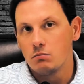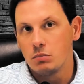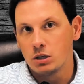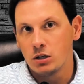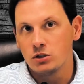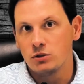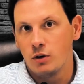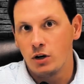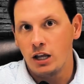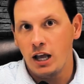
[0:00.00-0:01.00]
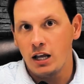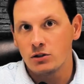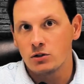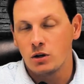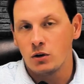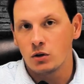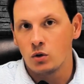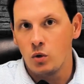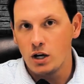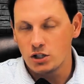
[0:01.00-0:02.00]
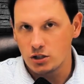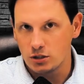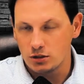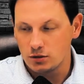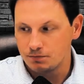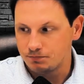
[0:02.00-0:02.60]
Because you've already answered all the questions,